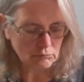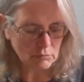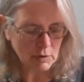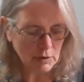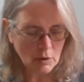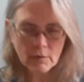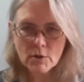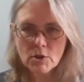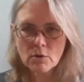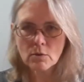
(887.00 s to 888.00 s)
little over
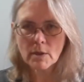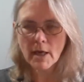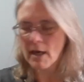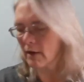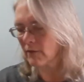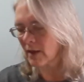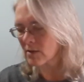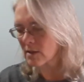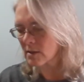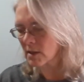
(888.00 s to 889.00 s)
2.5
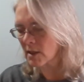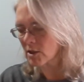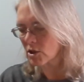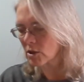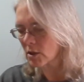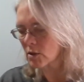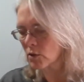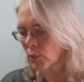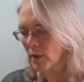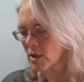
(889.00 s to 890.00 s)
ounces-ish,
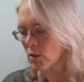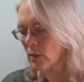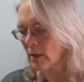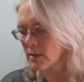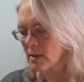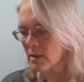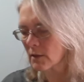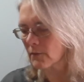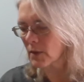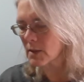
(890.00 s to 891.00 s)
2.2 ounces
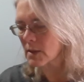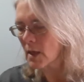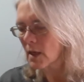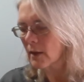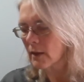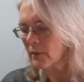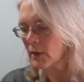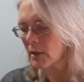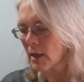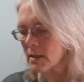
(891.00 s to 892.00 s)
difference,
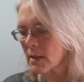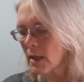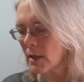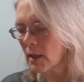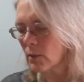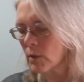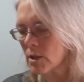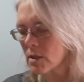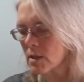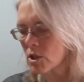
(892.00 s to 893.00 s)
the Luxada,
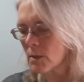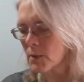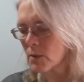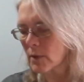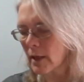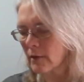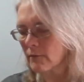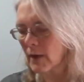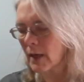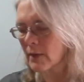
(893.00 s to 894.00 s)
which is the cheapest one I could
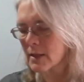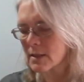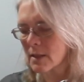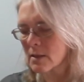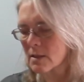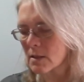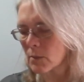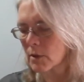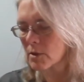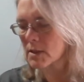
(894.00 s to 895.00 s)
find that's in the
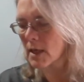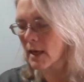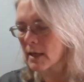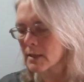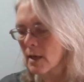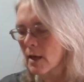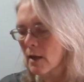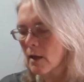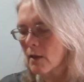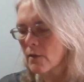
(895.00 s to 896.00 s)
similar size.
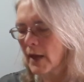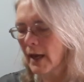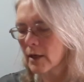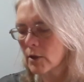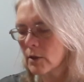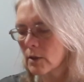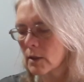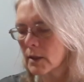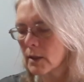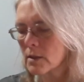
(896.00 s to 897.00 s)
That
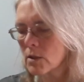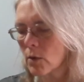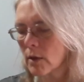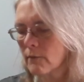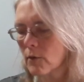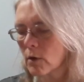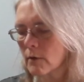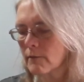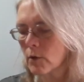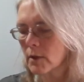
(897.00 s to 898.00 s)
currently is going for
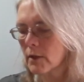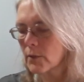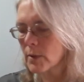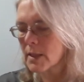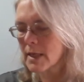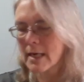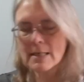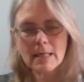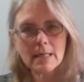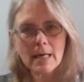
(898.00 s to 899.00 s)

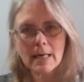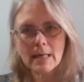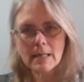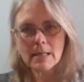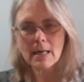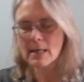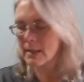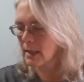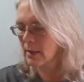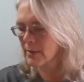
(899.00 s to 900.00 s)
$43.99
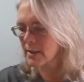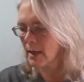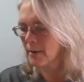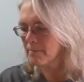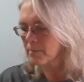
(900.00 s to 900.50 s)
on Amazon.